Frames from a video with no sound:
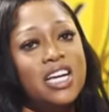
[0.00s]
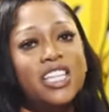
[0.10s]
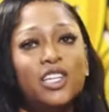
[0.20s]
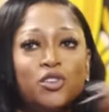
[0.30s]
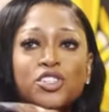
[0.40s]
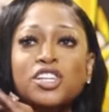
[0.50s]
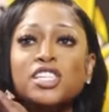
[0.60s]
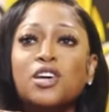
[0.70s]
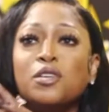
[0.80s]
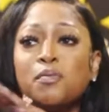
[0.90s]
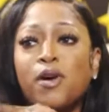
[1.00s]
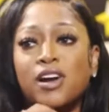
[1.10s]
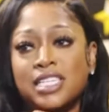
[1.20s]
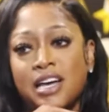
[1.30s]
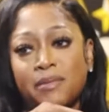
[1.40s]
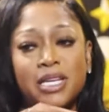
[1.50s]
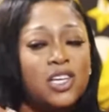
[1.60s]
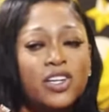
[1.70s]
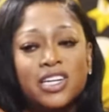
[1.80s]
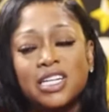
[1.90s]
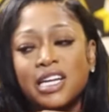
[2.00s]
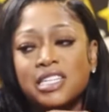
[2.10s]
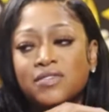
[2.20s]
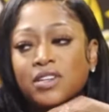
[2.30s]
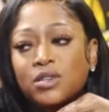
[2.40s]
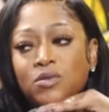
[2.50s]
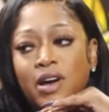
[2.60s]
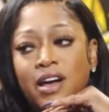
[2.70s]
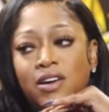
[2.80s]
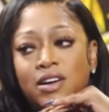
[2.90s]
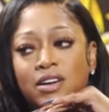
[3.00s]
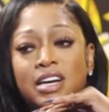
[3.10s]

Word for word: The yeah. illusion is only part time. That's only gonna last for a little while.